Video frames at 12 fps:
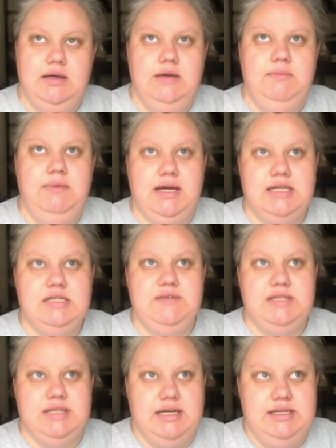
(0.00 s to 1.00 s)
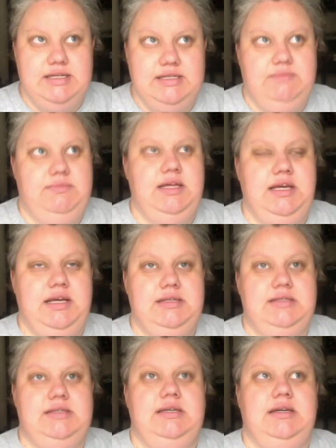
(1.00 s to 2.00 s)
because of his autism,
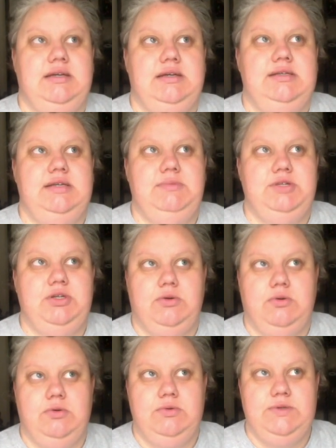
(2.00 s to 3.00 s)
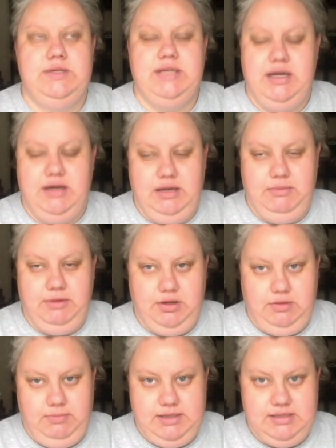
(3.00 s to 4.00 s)
things seem to scare him a little
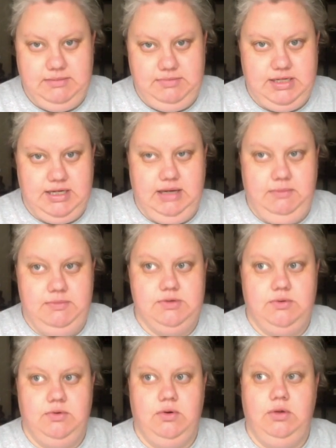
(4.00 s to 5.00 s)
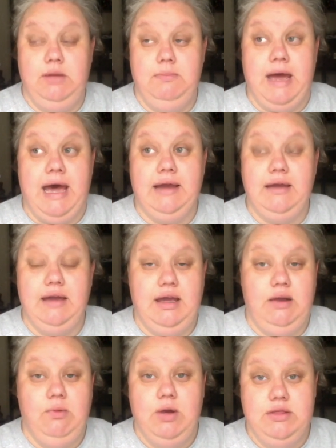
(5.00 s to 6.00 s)
bit sometimes or hold him back.
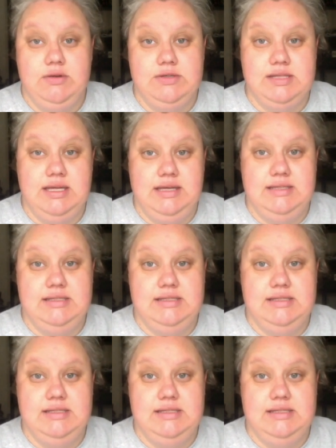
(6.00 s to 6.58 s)
And one of those things